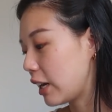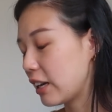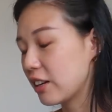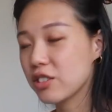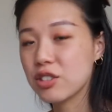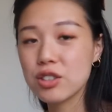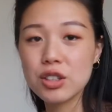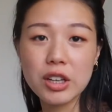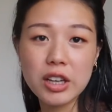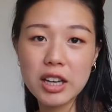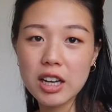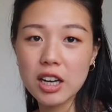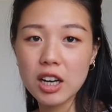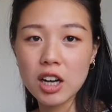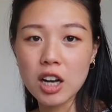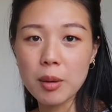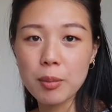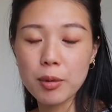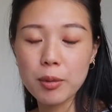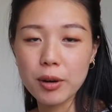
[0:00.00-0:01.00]
answering a
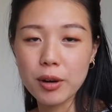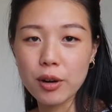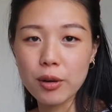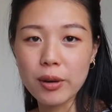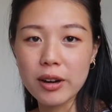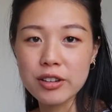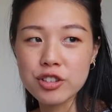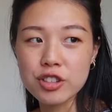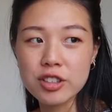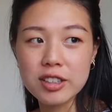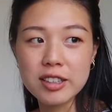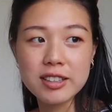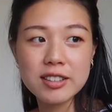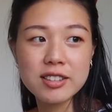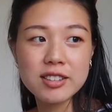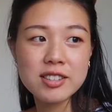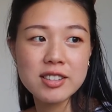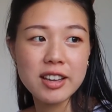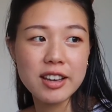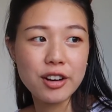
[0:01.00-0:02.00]
couple more
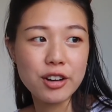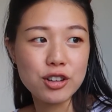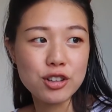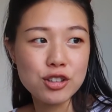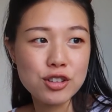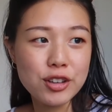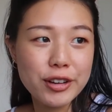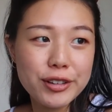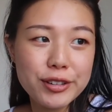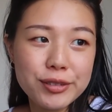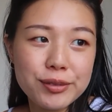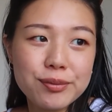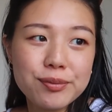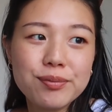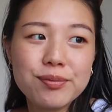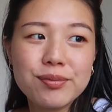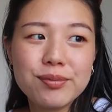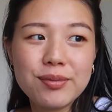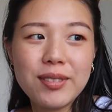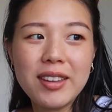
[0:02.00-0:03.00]
questions and also
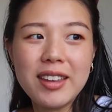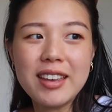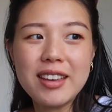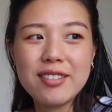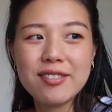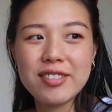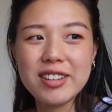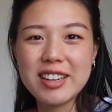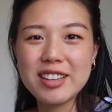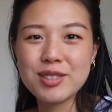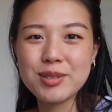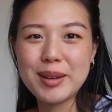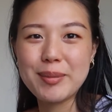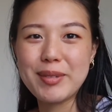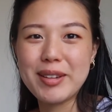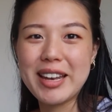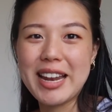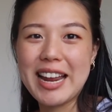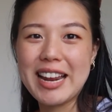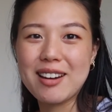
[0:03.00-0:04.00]
finish my
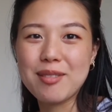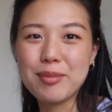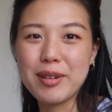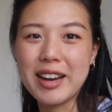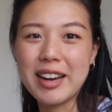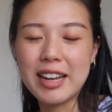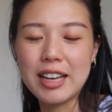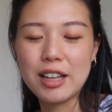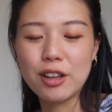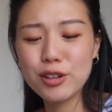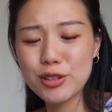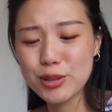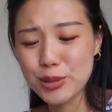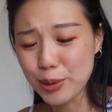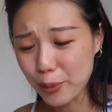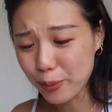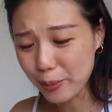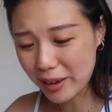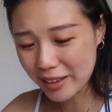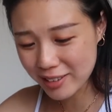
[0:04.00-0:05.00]
banana bread. It looks
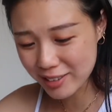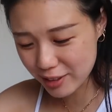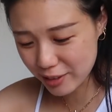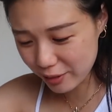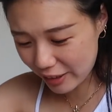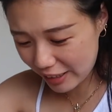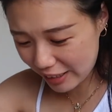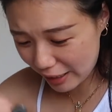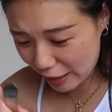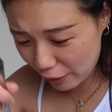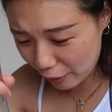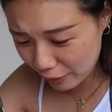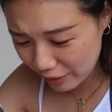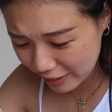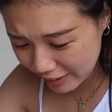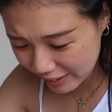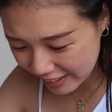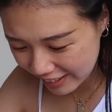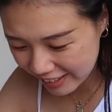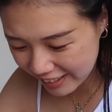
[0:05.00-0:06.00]
so messy right now,
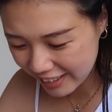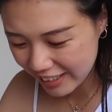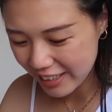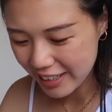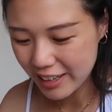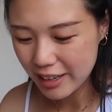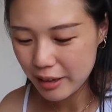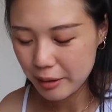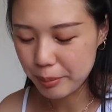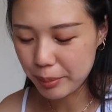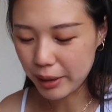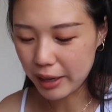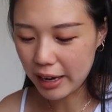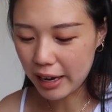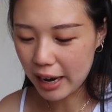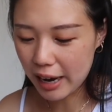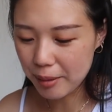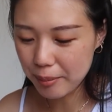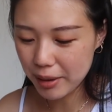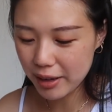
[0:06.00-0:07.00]
but
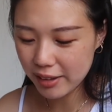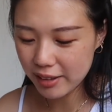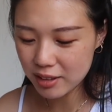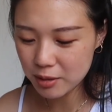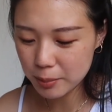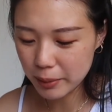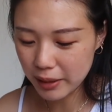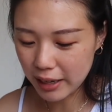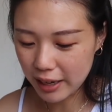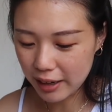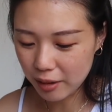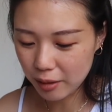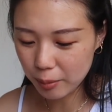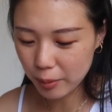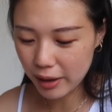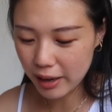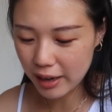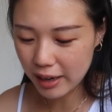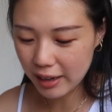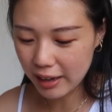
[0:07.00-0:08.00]
I made this banana
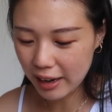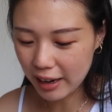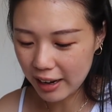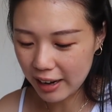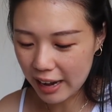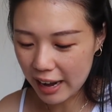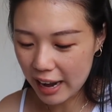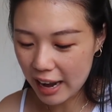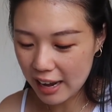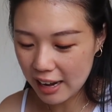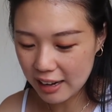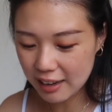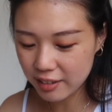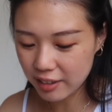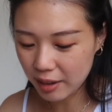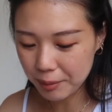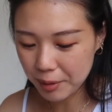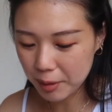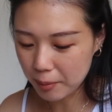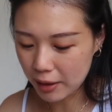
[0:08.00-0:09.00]
bread, and
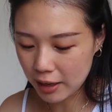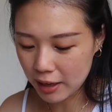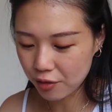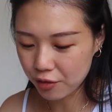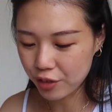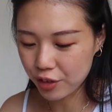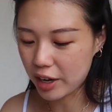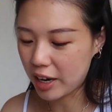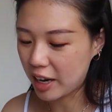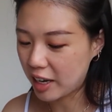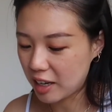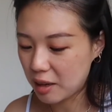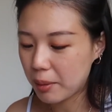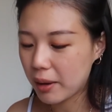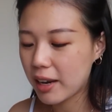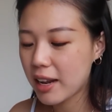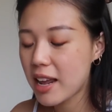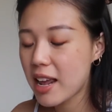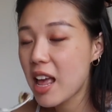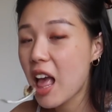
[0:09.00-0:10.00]
anytime I make it for
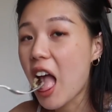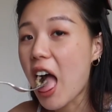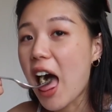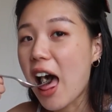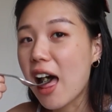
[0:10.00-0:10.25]
anybody,